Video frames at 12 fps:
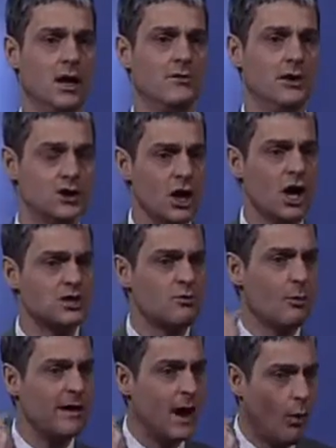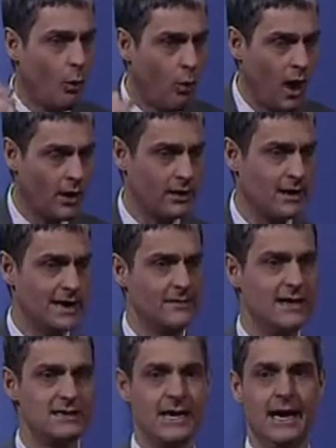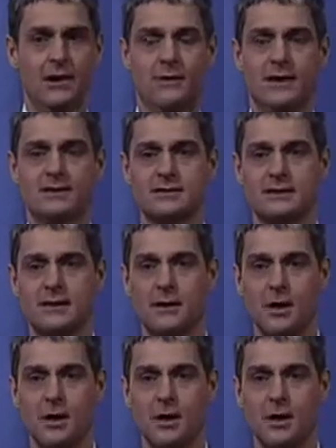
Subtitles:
the church will be at one in these areas.